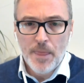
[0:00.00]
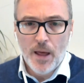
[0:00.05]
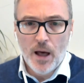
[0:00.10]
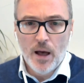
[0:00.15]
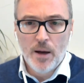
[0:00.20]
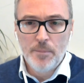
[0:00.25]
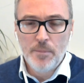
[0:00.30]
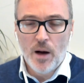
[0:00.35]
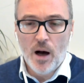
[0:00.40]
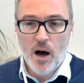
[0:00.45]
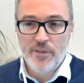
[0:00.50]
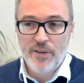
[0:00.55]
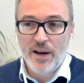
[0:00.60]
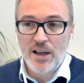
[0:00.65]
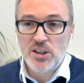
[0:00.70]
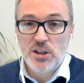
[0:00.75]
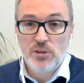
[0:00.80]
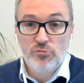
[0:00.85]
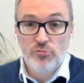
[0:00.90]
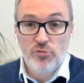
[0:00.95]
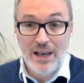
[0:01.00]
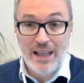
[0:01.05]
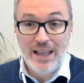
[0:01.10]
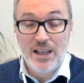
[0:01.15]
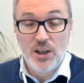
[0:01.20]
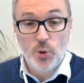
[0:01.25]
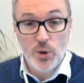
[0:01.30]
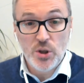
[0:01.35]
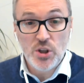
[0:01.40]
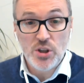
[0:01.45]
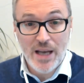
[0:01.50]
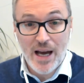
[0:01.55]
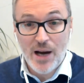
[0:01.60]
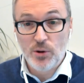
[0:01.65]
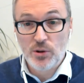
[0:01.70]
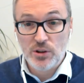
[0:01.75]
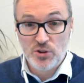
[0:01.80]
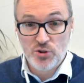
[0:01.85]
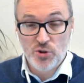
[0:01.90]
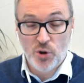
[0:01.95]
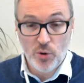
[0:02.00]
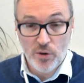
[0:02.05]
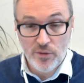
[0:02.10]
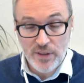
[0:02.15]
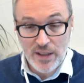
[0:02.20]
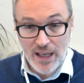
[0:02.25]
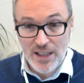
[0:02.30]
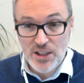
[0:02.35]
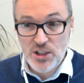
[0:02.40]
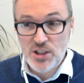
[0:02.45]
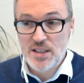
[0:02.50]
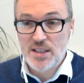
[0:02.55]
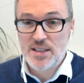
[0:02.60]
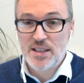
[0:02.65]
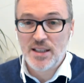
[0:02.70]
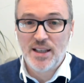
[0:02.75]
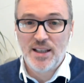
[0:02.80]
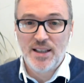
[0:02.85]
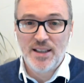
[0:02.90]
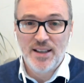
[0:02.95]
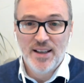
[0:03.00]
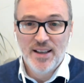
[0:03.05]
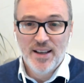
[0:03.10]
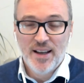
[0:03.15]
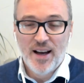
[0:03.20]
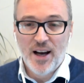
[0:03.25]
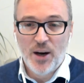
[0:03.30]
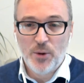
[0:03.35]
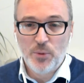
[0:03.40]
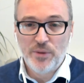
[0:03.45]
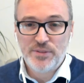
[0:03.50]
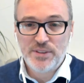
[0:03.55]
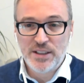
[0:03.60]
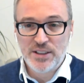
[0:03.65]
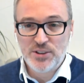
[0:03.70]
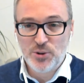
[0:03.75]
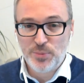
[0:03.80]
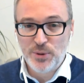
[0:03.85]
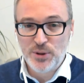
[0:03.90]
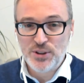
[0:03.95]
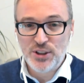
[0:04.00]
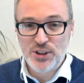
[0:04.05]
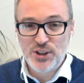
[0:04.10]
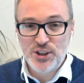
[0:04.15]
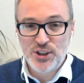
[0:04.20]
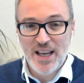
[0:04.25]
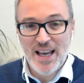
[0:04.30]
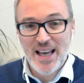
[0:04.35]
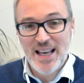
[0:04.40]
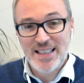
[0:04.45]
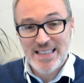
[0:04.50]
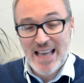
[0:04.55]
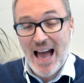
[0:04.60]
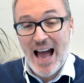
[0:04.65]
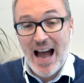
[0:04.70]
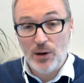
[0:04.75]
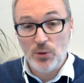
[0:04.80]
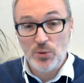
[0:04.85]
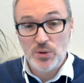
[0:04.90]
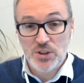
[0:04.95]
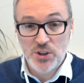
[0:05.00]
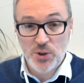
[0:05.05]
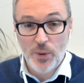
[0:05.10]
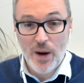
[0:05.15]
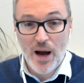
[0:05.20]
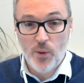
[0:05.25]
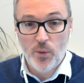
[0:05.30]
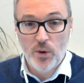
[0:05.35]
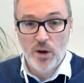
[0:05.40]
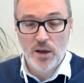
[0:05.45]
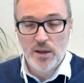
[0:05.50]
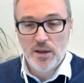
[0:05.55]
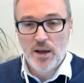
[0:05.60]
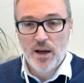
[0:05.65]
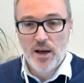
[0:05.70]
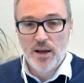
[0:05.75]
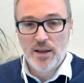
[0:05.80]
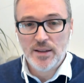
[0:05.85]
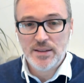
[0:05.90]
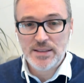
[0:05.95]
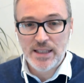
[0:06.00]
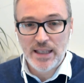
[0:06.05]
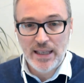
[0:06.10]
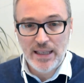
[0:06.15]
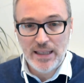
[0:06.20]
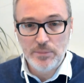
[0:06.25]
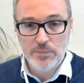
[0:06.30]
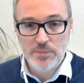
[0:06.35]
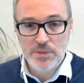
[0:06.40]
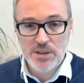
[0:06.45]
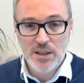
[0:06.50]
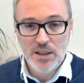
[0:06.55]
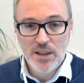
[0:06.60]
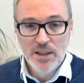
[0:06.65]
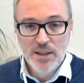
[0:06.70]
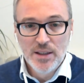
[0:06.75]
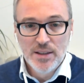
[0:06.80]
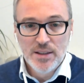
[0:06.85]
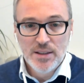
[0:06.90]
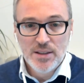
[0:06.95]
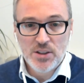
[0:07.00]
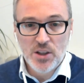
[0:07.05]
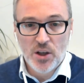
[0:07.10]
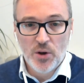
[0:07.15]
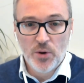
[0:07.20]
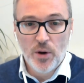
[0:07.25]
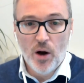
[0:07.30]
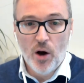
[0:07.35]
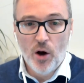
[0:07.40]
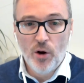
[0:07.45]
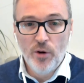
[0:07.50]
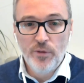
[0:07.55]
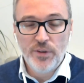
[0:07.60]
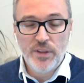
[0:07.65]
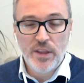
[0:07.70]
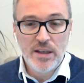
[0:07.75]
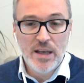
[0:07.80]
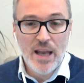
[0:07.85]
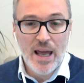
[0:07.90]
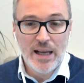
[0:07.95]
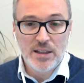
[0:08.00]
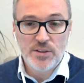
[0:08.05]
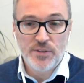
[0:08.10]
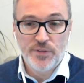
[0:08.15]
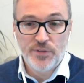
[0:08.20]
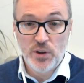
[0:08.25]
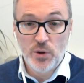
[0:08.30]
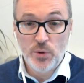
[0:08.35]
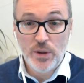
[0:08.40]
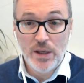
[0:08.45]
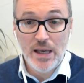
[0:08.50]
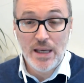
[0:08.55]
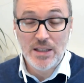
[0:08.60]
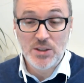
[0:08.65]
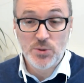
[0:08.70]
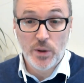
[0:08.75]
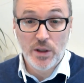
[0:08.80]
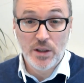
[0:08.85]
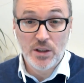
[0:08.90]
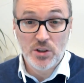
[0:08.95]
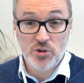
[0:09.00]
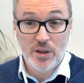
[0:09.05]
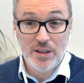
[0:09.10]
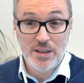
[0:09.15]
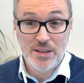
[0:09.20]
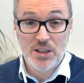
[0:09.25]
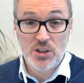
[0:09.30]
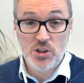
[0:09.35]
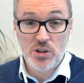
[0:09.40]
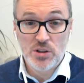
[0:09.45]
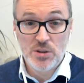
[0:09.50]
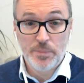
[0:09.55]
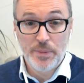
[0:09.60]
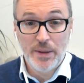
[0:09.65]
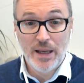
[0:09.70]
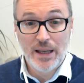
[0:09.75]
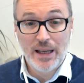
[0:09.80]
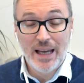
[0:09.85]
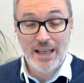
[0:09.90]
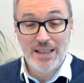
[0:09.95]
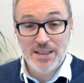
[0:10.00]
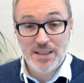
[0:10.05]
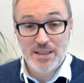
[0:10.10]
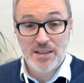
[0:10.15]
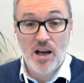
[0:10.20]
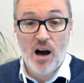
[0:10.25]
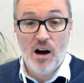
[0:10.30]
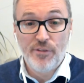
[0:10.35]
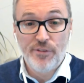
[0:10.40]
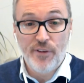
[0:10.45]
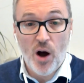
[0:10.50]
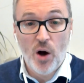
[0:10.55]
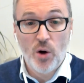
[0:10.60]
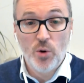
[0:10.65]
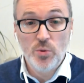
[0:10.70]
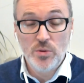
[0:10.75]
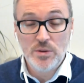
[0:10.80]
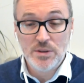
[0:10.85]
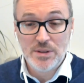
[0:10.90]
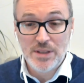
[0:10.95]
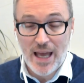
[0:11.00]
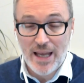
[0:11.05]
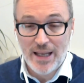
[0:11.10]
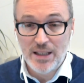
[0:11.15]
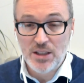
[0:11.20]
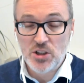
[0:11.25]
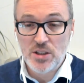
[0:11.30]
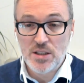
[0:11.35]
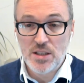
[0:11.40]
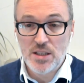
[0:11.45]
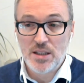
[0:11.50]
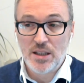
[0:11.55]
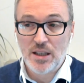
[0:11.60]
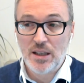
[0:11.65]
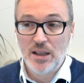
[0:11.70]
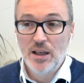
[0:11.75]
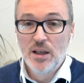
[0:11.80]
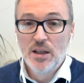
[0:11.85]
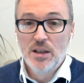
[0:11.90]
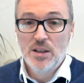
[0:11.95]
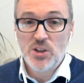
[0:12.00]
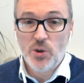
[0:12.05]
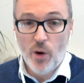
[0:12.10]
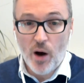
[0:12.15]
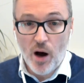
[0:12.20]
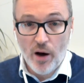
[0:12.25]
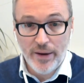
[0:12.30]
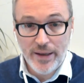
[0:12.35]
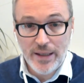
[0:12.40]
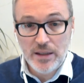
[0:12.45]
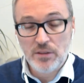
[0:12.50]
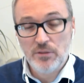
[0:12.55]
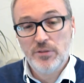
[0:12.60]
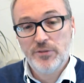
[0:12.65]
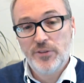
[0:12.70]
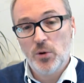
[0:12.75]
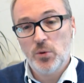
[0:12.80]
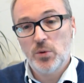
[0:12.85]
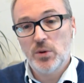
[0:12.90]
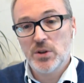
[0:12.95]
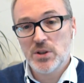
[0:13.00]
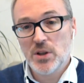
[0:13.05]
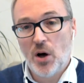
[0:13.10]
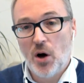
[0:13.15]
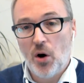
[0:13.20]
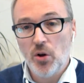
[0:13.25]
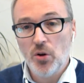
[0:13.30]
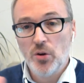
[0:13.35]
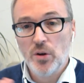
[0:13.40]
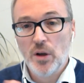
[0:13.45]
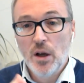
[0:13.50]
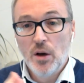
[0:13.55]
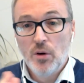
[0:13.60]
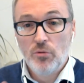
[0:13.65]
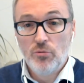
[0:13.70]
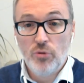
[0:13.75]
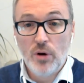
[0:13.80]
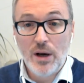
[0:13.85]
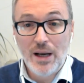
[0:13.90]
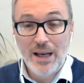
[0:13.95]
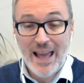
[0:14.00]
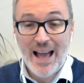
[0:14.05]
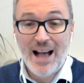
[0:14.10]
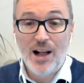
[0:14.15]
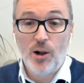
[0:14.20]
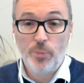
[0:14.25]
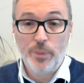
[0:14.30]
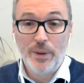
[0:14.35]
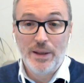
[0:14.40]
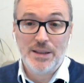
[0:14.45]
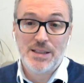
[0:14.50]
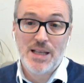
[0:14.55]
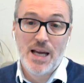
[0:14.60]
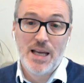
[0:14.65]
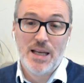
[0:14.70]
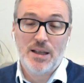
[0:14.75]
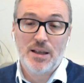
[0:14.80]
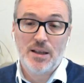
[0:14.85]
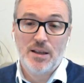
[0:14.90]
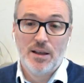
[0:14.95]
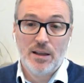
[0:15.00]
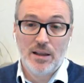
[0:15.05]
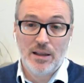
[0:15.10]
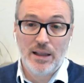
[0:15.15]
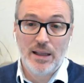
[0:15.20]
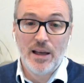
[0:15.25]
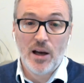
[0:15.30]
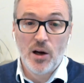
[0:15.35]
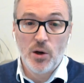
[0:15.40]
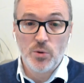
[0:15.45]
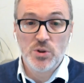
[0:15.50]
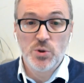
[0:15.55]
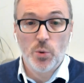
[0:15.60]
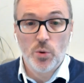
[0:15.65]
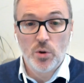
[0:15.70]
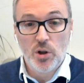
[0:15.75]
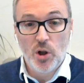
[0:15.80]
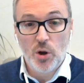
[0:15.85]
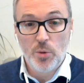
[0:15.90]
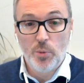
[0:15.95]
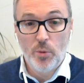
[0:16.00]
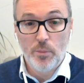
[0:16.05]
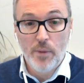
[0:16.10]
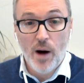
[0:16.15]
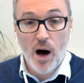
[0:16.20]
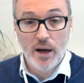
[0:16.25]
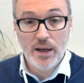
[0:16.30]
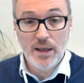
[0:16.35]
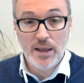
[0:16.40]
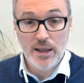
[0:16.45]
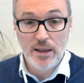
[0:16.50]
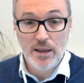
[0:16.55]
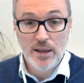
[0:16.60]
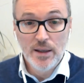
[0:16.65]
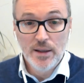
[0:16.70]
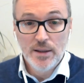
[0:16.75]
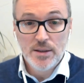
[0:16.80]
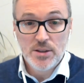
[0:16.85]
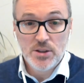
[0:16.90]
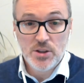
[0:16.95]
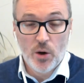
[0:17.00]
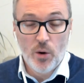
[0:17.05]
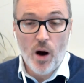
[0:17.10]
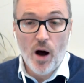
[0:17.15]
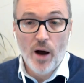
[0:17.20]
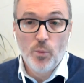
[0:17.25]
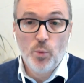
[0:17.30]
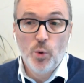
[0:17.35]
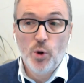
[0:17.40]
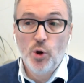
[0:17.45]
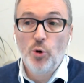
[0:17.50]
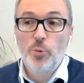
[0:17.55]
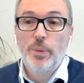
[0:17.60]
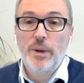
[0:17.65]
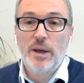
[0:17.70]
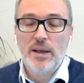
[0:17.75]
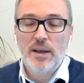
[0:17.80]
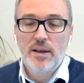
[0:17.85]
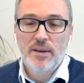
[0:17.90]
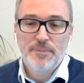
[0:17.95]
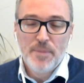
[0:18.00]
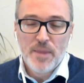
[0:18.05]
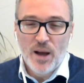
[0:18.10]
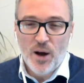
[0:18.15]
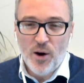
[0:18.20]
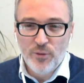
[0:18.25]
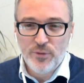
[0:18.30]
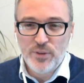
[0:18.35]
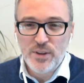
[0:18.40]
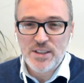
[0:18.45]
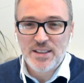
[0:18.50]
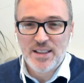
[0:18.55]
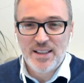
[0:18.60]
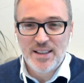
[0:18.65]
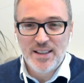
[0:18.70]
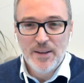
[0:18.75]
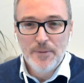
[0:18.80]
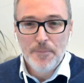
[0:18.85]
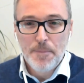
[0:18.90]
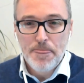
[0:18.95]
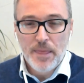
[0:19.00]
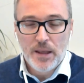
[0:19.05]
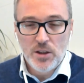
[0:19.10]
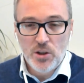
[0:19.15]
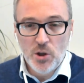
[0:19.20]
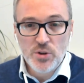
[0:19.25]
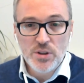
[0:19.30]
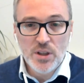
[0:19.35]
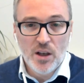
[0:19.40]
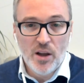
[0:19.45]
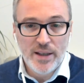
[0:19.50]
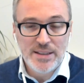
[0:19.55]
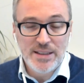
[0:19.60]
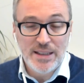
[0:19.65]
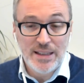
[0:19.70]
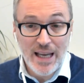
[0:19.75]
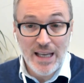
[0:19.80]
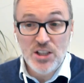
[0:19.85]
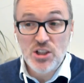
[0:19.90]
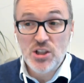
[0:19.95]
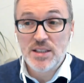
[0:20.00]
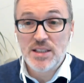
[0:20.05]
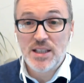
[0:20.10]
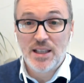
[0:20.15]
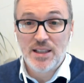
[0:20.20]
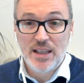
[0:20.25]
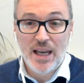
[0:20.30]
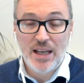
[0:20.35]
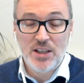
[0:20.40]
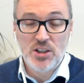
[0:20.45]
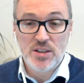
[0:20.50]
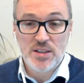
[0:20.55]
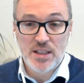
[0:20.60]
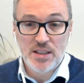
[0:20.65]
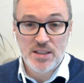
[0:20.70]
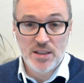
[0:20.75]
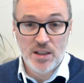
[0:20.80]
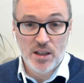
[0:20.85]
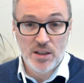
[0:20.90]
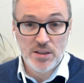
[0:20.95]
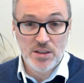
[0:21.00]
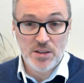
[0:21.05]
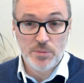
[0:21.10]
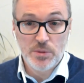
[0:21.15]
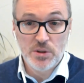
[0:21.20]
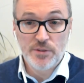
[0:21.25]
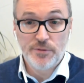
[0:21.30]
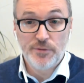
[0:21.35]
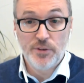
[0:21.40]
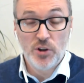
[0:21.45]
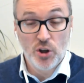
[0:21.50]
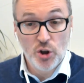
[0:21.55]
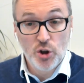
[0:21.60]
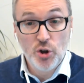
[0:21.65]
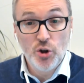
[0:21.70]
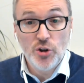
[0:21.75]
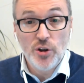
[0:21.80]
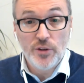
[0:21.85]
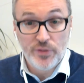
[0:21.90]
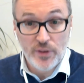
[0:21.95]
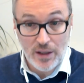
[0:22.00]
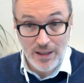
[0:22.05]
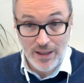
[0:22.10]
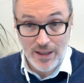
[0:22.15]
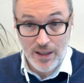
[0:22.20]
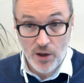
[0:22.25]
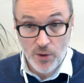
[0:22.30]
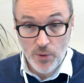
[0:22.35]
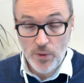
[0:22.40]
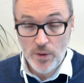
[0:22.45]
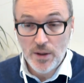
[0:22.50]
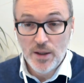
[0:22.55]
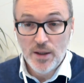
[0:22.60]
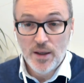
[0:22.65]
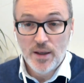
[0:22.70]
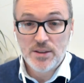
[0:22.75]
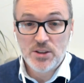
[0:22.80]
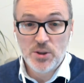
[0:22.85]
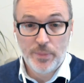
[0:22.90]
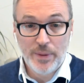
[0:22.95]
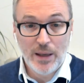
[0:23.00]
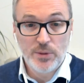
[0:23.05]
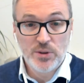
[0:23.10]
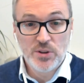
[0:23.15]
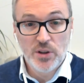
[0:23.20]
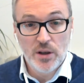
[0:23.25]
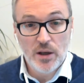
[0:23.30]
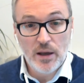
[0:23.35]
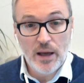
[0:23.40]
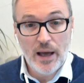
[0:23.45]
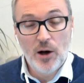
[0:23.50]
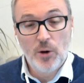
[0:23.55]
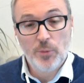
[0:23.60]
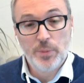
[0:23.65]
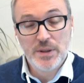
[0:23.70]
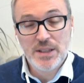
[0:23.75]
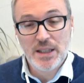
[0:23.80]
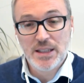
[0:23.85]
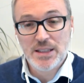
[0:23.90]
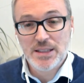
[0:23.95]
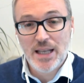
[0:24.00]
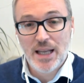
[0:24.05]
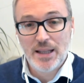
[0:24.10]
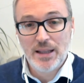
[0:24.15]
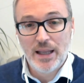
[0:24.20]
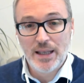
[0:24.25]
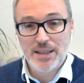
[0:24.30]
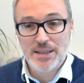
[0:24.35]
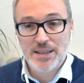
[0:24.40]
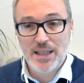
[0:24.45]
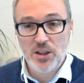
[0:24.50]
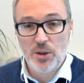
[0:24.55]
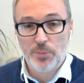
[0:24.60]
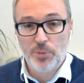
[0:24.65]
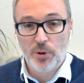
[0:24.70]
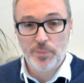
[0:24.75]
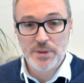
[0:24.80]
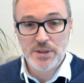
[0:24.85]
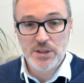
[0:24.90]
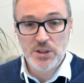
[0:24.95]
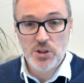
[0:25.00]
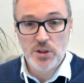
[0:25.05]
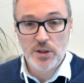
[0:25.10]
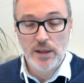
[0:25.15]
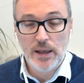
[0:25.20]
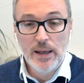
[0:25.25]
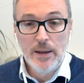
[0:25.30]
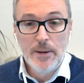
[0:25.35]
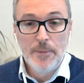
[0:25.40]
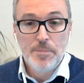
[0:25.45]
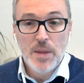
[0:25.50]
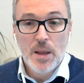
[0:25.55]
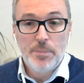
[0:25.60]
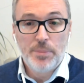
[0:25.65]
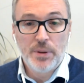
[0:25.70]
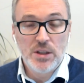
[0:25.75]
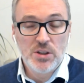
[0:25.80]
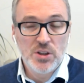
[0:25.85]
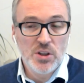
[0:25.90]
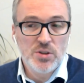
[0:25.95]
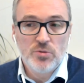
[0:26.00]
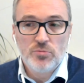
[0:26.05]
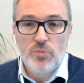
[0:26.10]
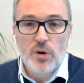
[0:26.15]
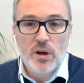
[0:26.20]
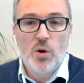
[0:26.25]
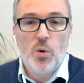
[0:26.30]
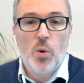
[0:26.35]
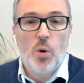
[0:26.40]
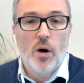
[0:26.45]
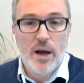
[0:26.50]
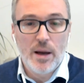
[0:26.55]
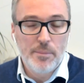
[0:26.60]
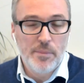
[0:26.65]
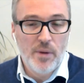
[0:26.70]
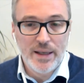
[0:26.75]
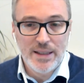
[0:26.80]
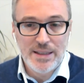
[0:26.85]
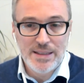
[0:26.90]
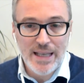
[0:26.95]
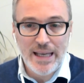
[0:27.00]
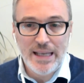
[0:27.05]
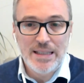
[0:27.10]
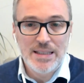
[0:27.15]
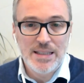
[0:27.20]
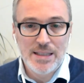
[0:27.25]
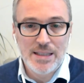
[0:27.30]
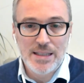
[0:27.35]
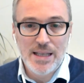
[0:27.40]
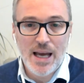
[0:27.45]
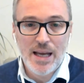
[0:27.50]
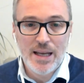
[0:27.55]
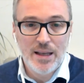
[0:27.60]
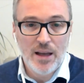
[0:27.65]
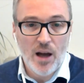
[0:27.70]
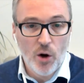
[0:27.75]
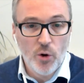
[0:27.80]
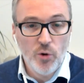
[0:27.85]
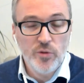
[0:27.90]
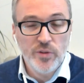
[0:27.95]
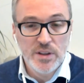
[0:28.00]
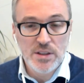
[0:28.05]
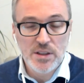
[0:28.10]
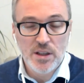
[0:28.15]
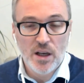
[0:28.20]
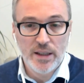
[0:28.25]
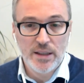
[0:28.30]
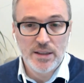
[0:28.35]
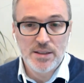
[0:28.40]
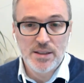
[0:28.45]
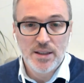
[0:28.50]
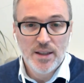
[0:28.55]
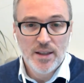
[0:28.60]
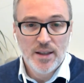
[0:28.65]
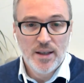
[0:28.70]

I've actually relinquished now control of the agency. We've distributed shares out to our teams. So over the next few years, we're going to transition to being a staff-owned agency. So I can focus on really helping take Cleo to a global market. So I will be obviously utilizing the agency and the agency's customers for the good of Cleo to be able to help us extend the proposition, but it doesn't require my day-to-day oversight,